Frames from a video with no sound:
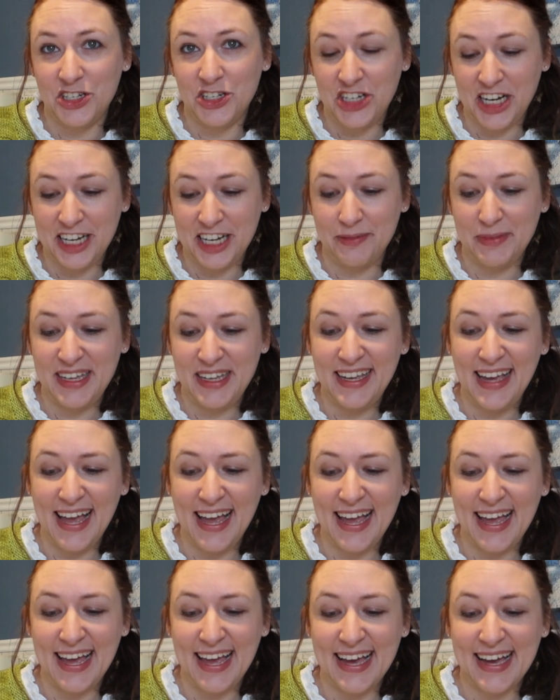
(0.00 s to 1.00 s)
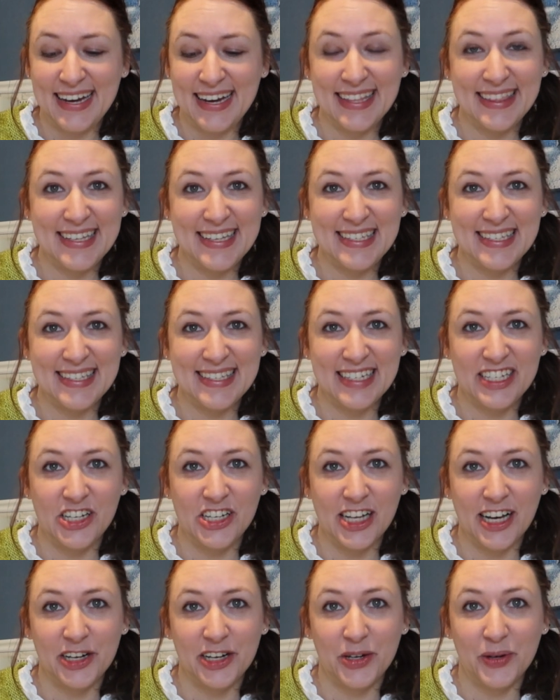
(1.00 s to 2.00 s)
Jamie, and this is a
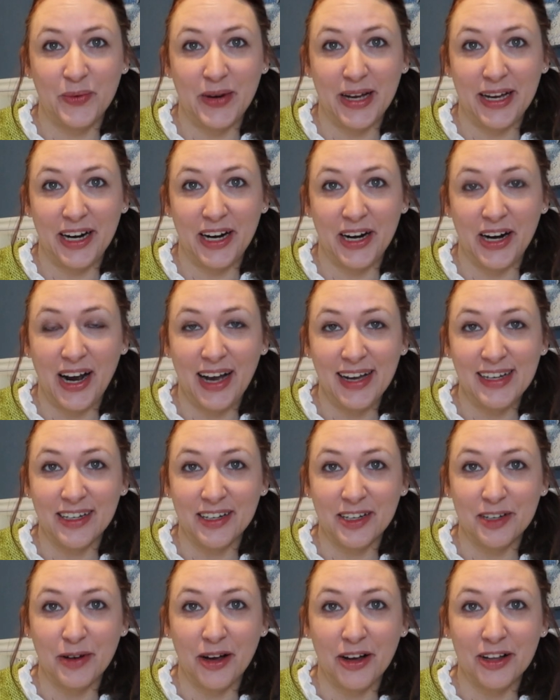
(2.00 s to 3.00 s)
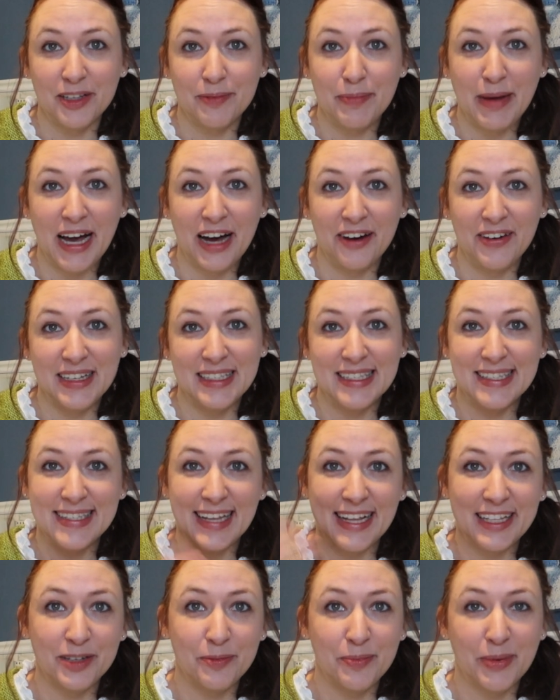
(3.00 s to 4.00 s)
channel where I talk all about and
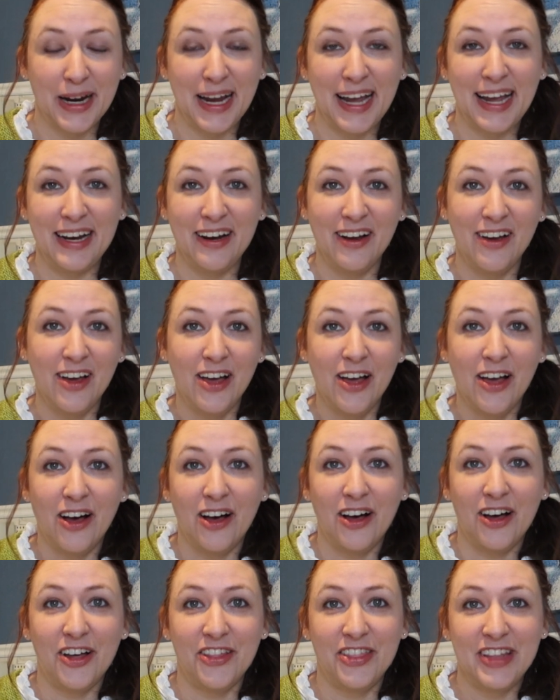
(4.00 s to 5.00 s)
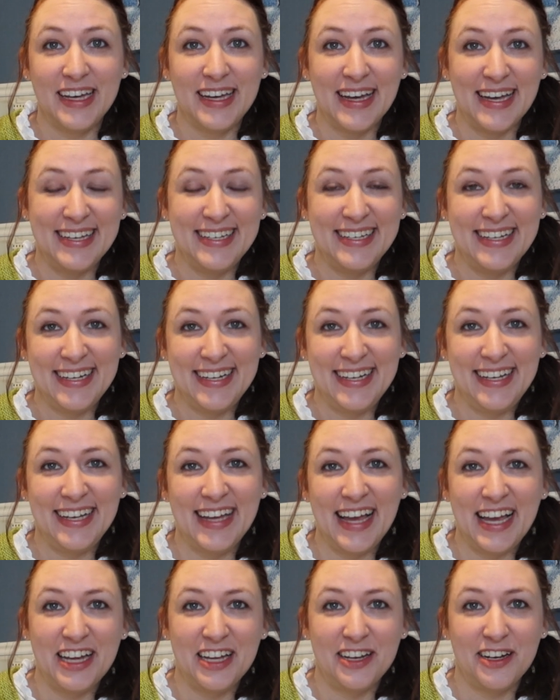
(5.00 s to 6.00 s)
celebrate all the
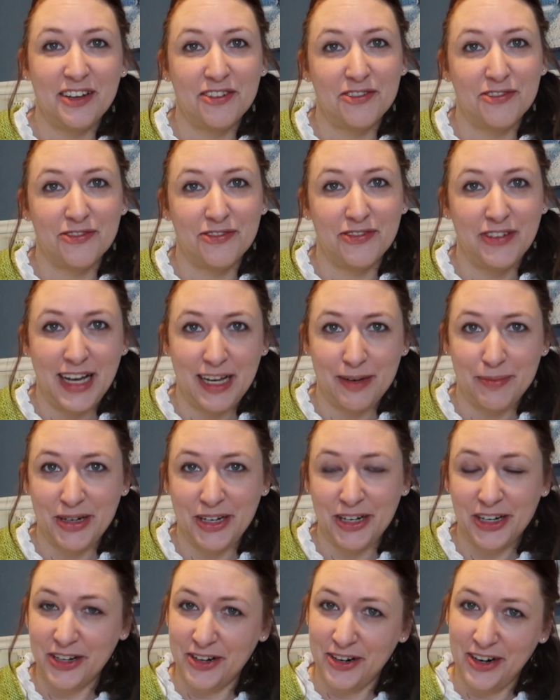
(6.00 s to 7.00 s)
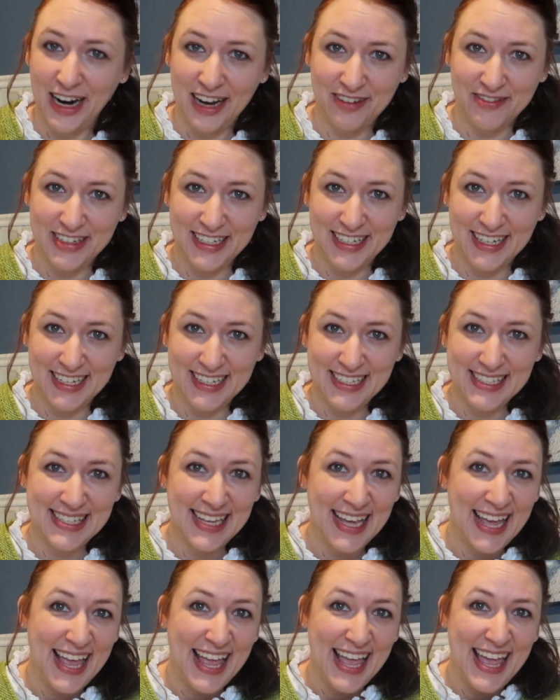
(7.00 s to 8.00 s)
knitting and fiber craftiness
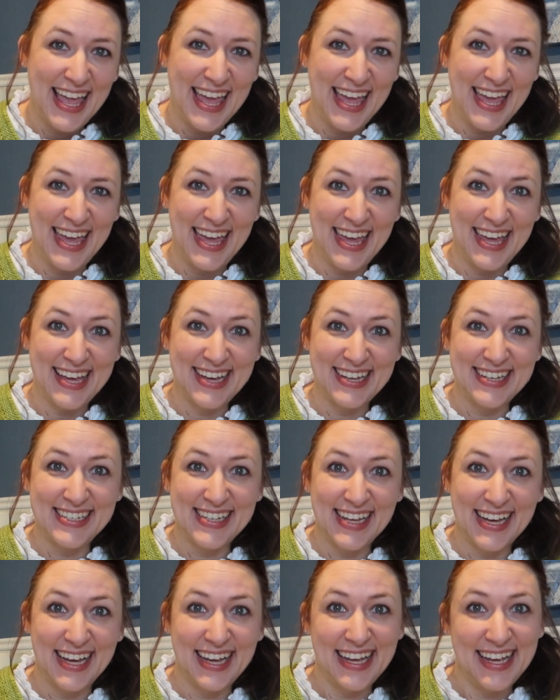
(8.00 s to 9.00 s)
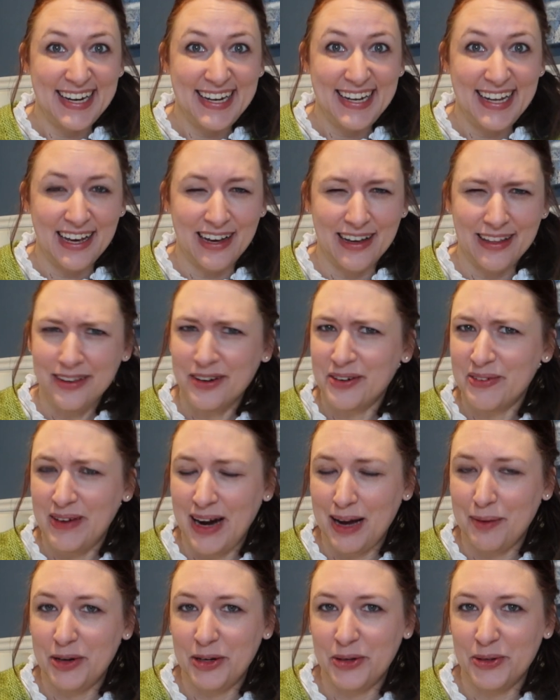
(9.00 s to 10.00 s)
and any other
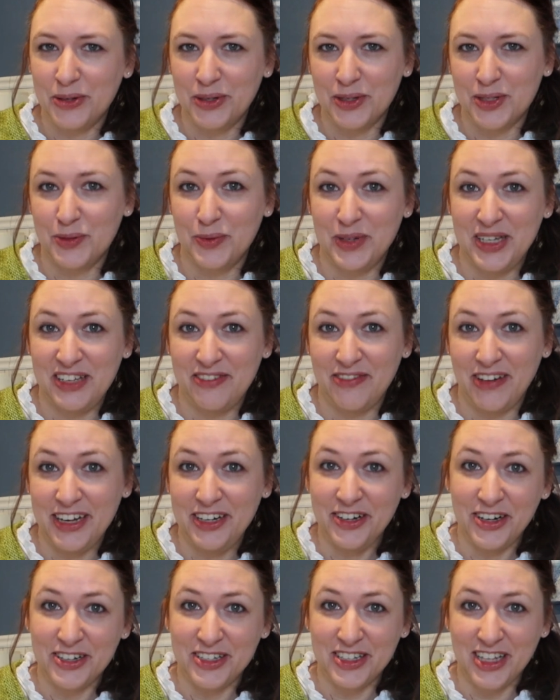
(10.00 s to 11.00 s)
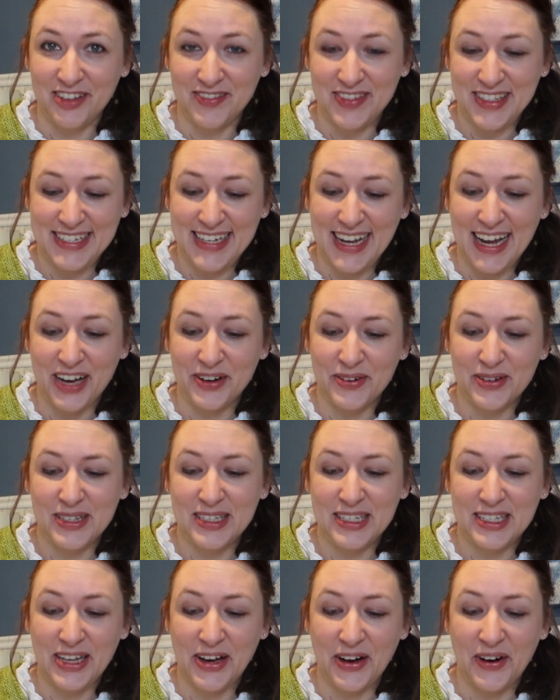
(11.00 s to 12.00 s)
rabbit holes we find ourselves down.
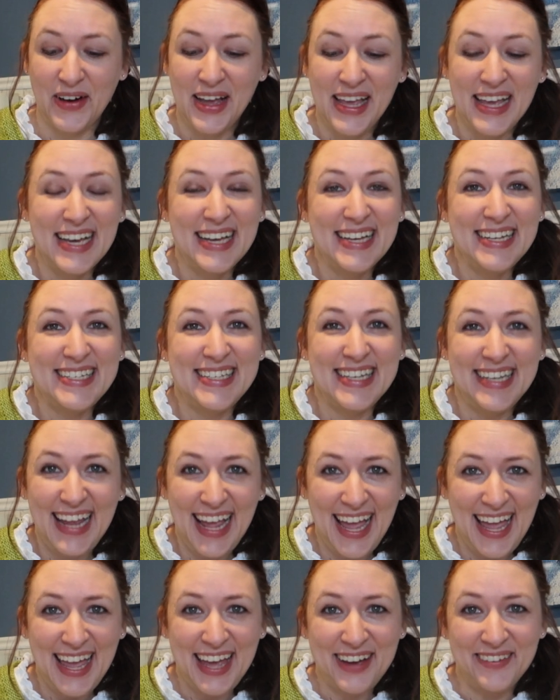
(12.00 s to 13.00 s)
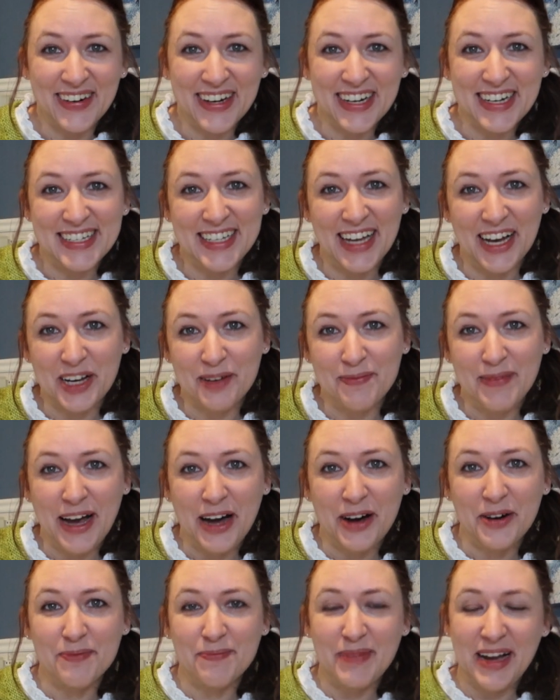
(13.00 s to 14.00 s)
So today we're going to talk
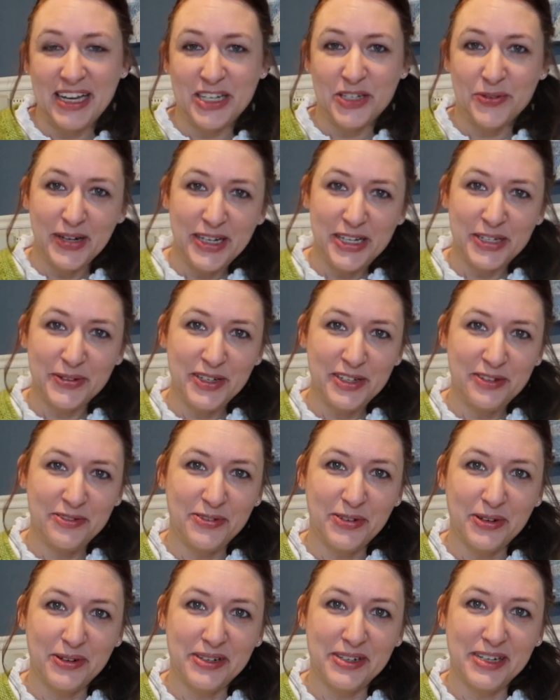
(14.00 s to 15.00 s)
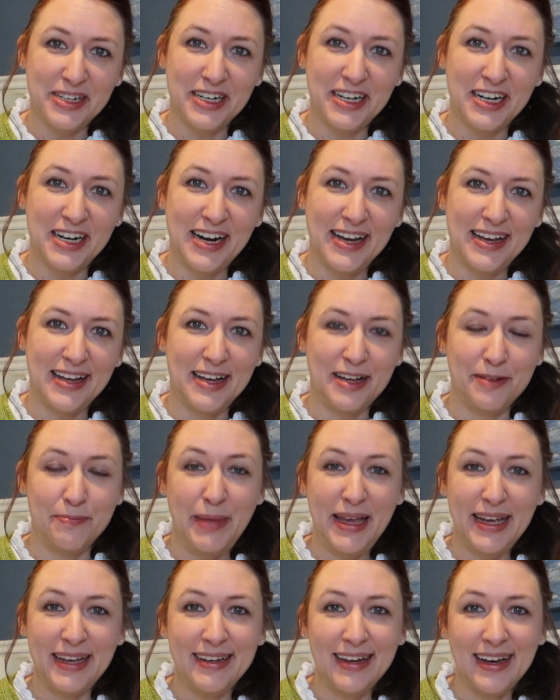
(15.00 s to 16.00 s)
about my 2024
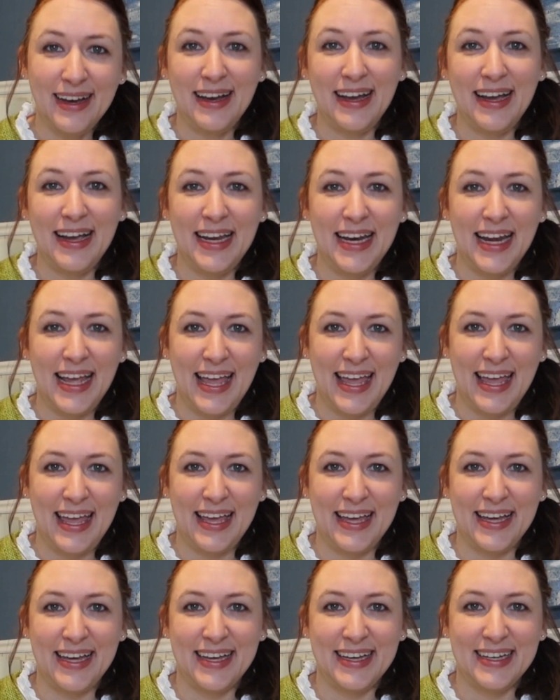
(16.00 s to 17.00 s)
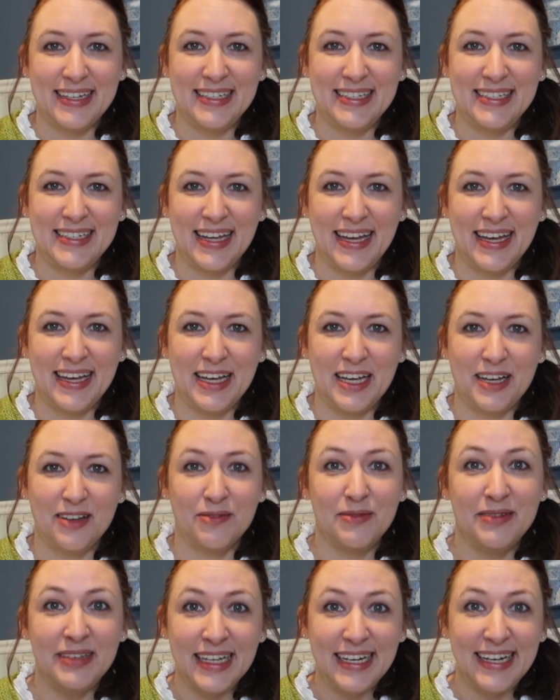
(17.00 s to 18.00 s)
Make 9 and
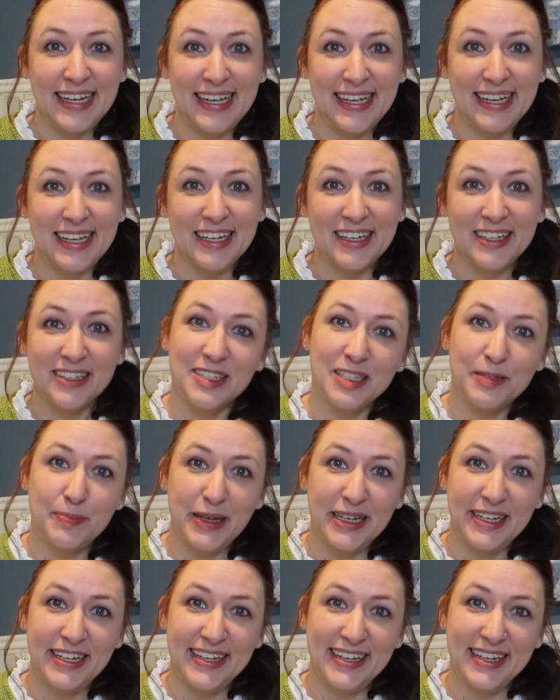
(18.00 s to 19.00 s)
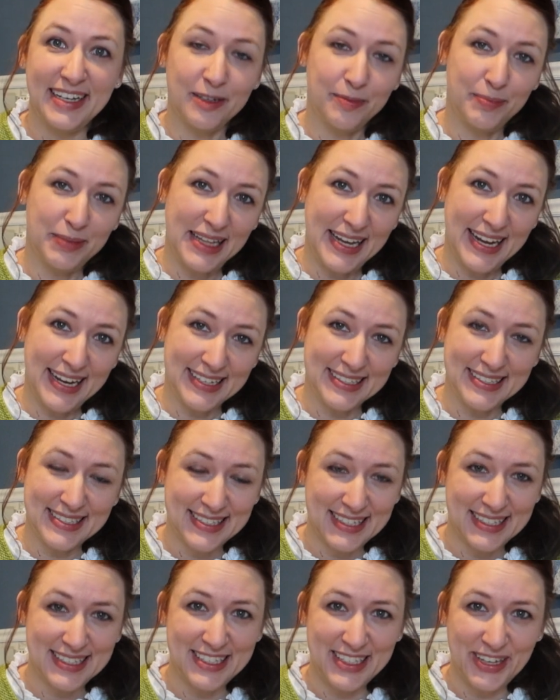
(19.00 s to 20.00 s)
knitting, spinning
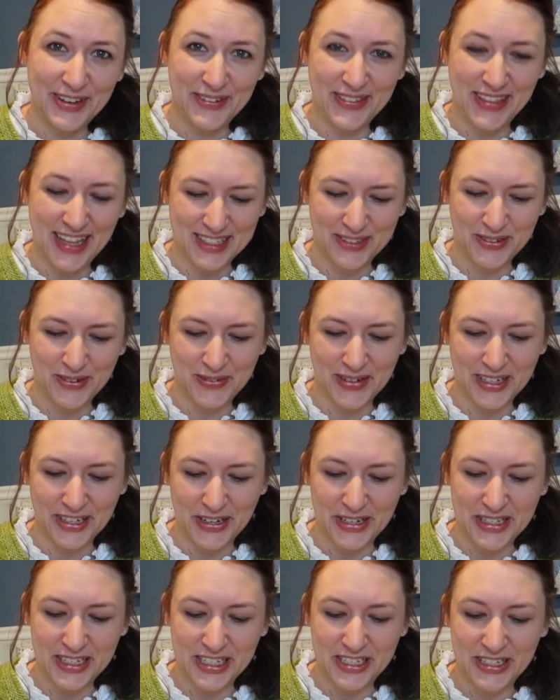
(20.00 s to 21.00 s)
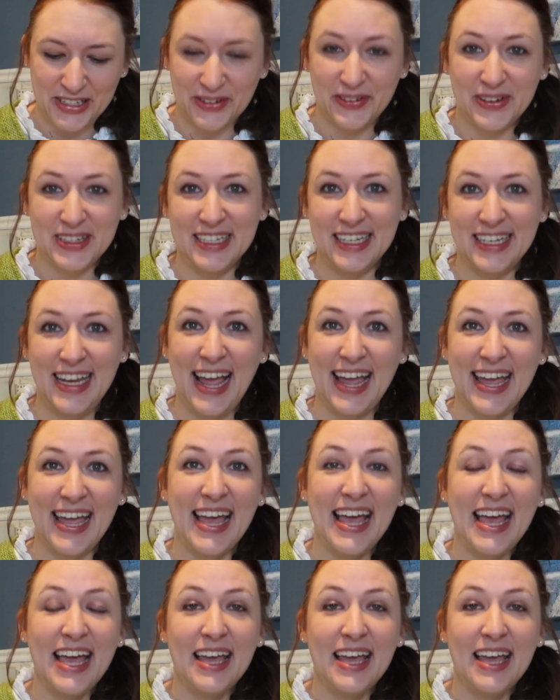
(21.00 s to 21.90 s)
plans. So that's what we're going to do today.